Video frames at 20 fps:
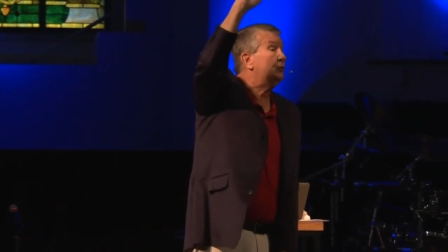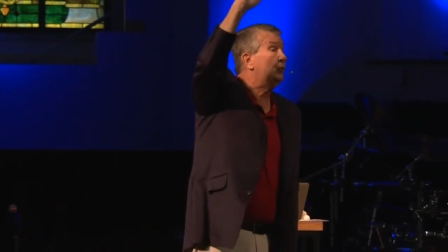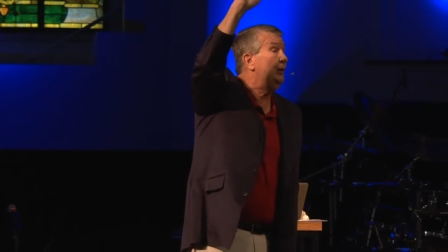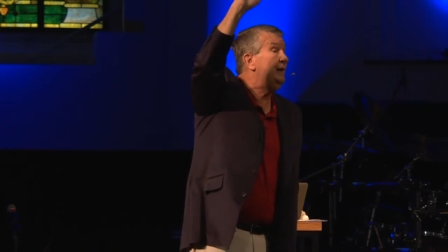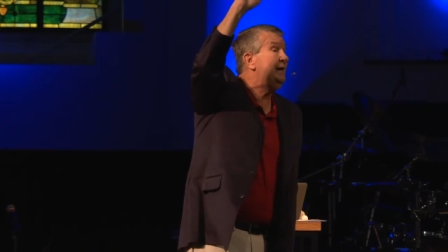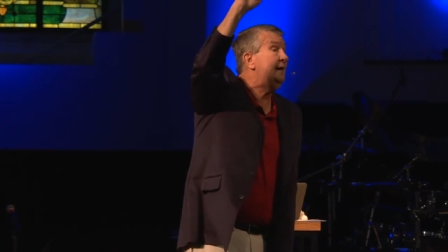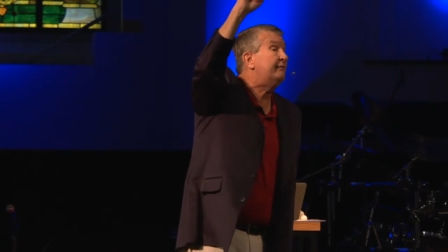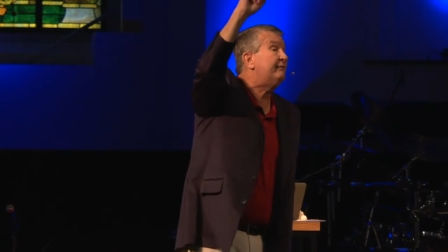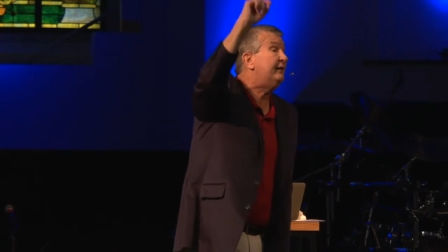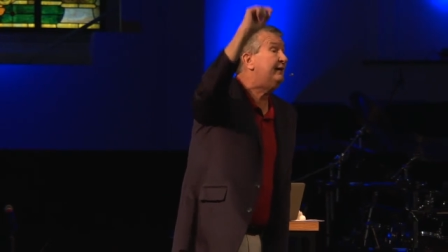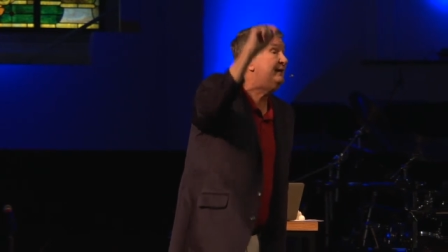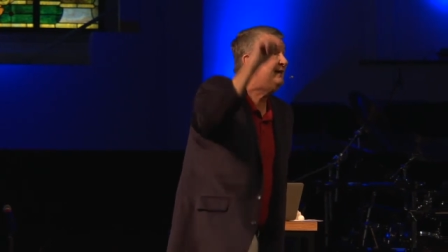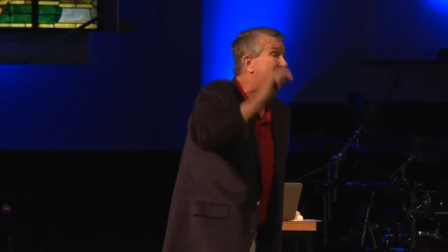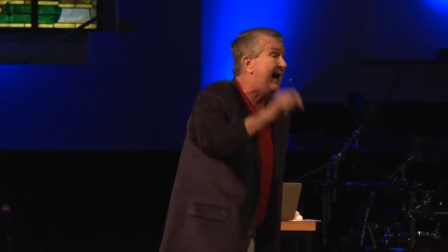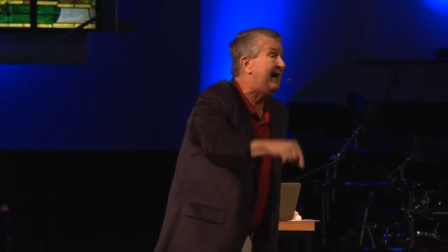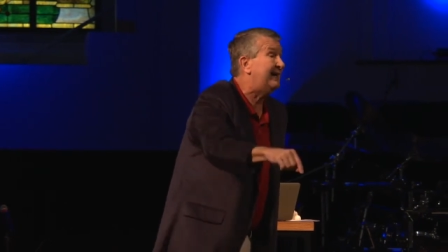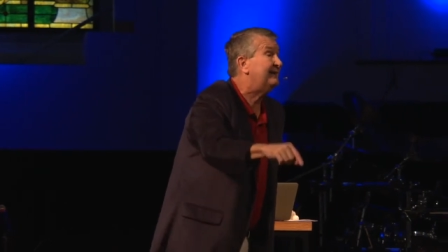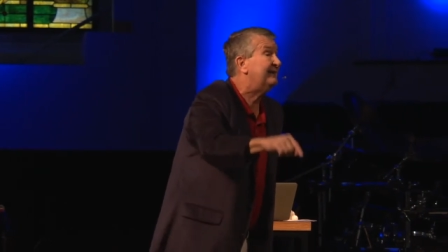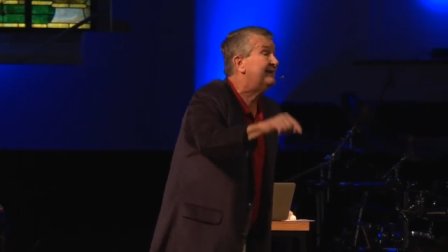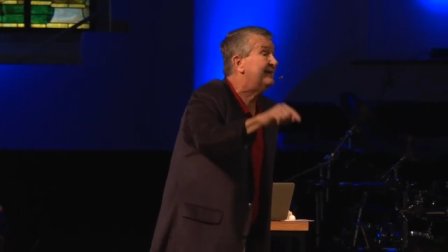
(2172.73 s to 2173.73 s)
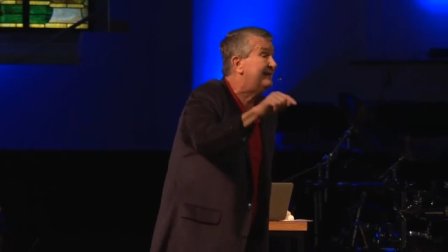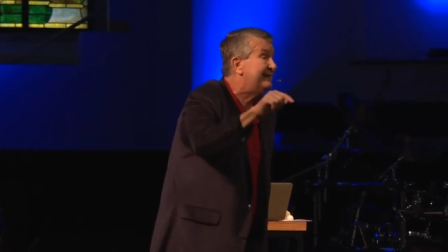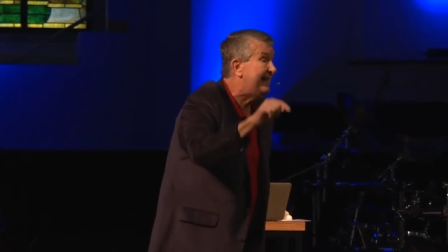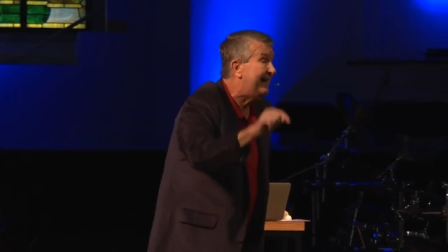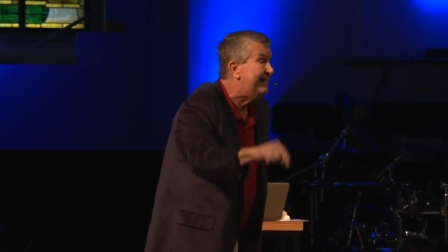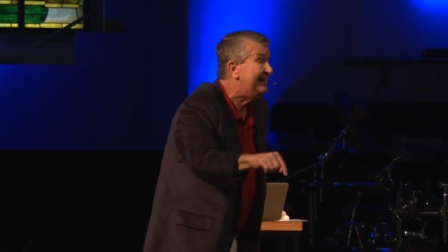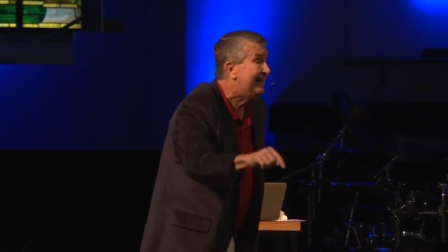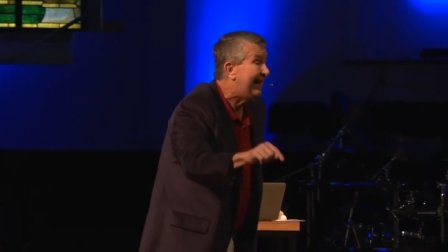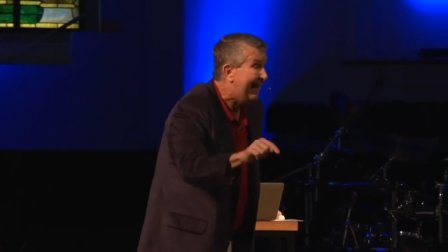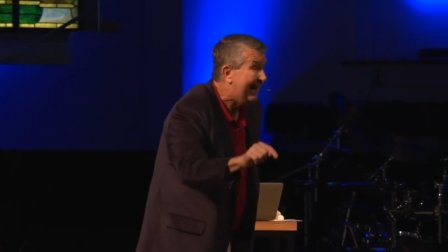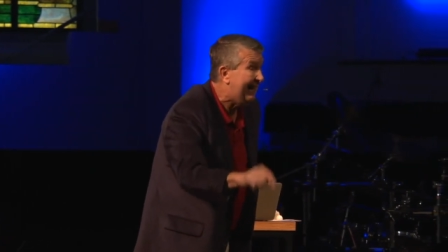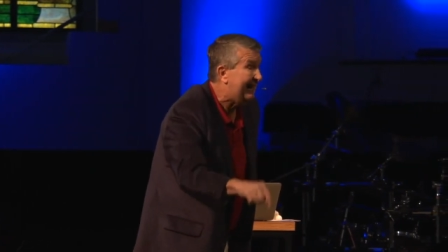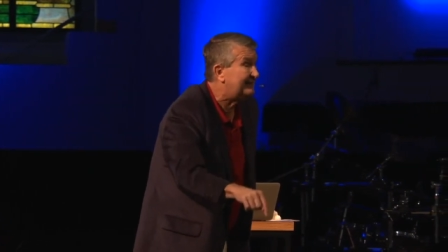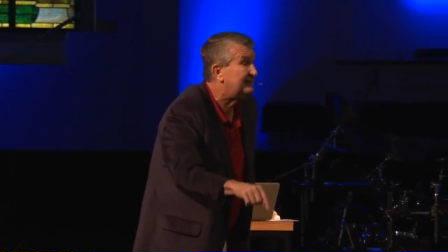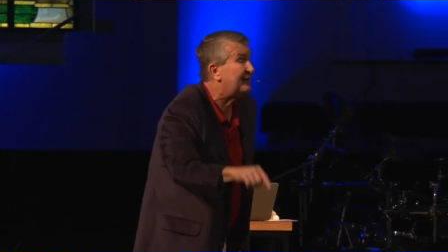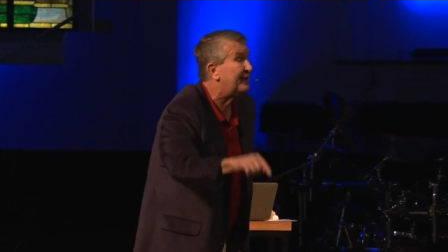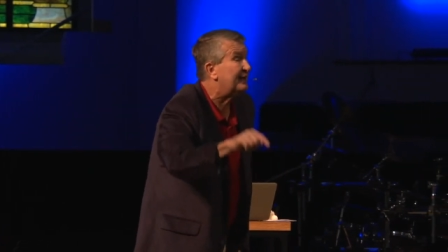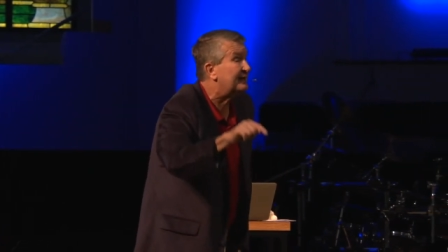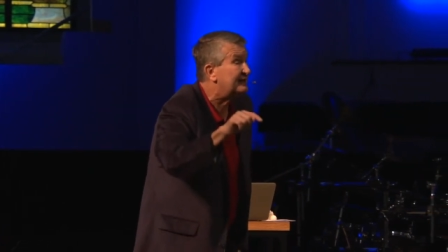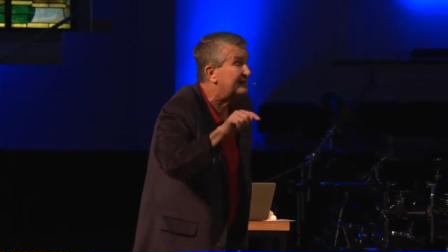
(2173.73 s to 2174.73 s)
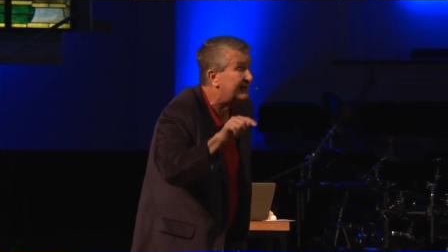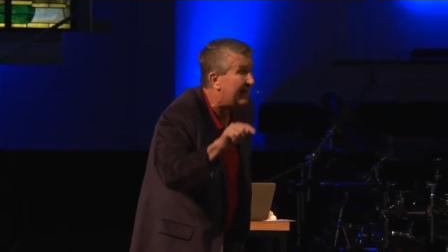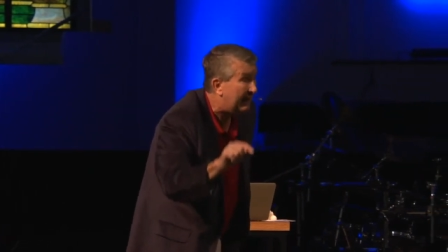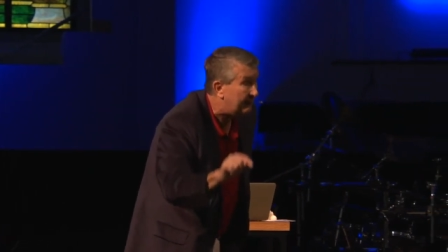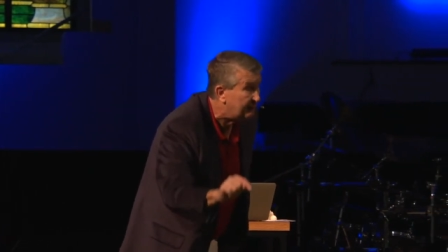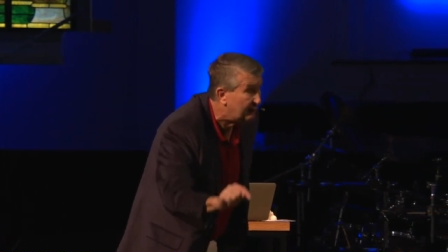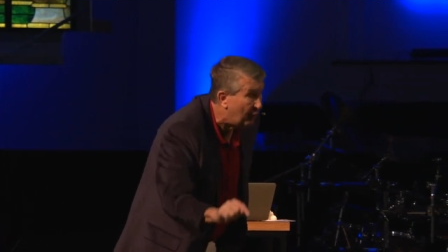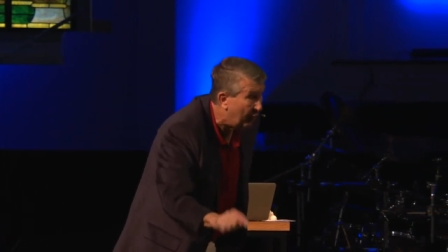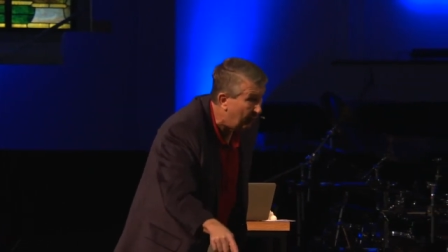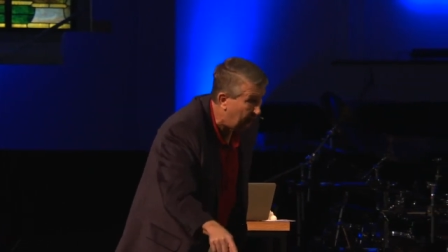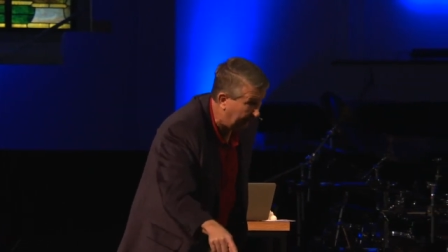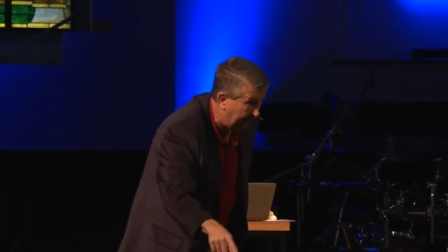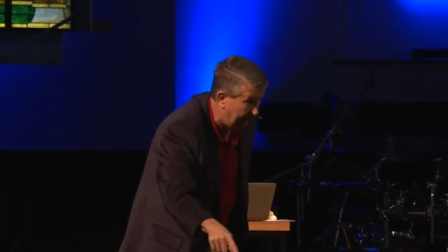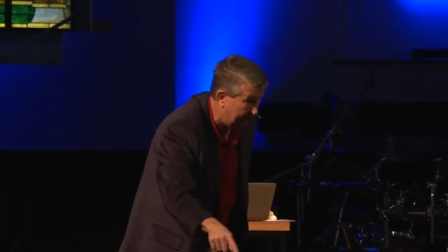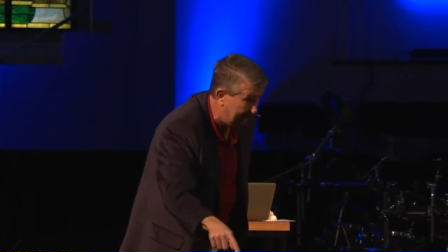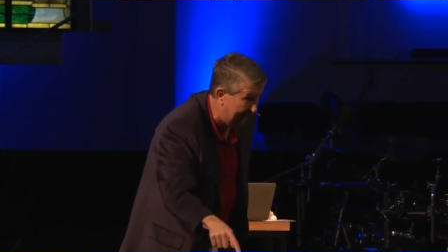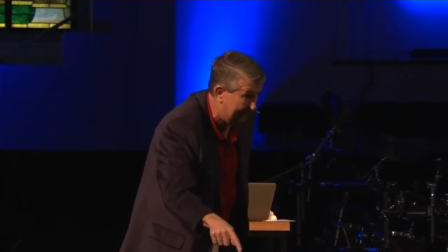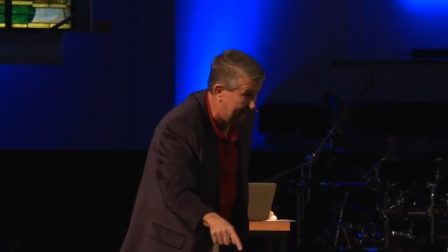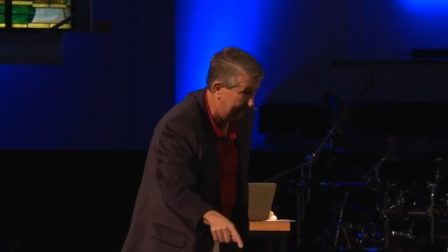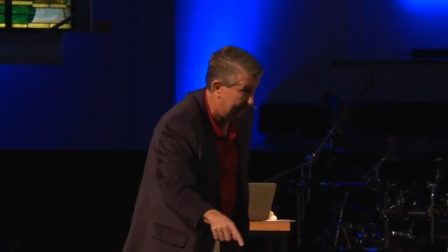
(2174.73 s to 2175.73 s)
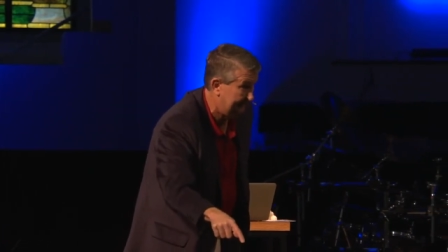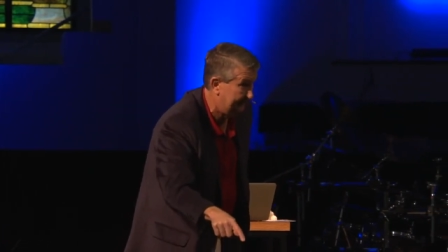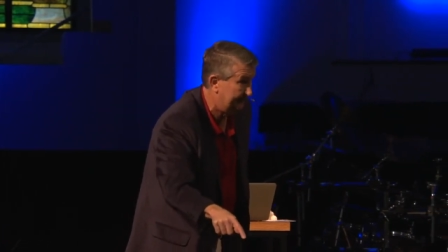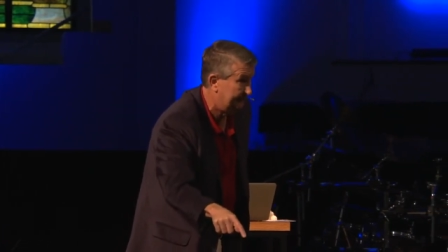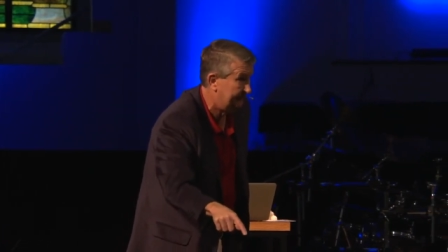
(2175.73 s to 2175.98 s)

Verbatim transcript: we have got to take action and stop talking about it